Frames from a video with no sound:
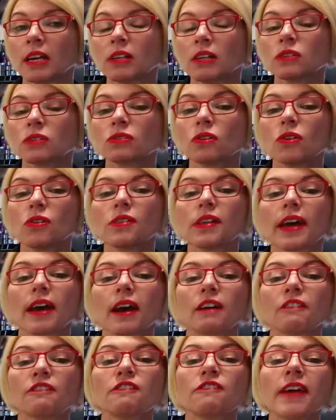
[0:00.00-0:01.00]
So they
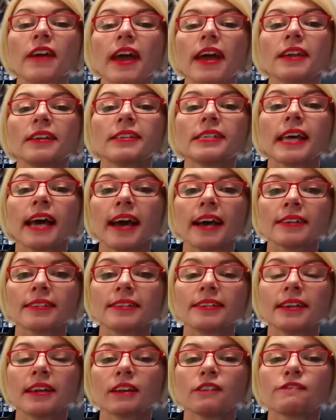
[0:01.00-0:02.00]
are
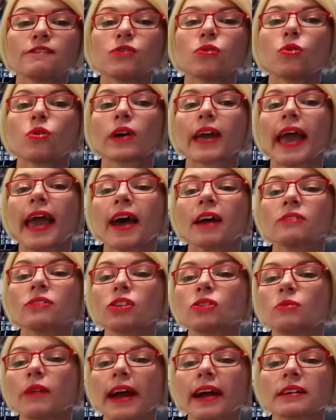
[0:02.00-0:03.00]
fantastic for
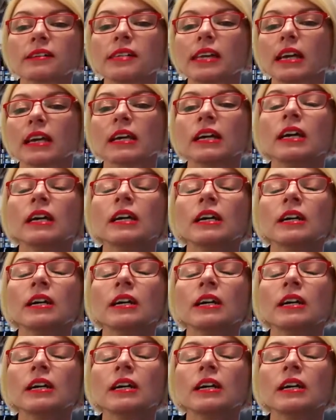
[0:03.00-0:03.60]
counteracting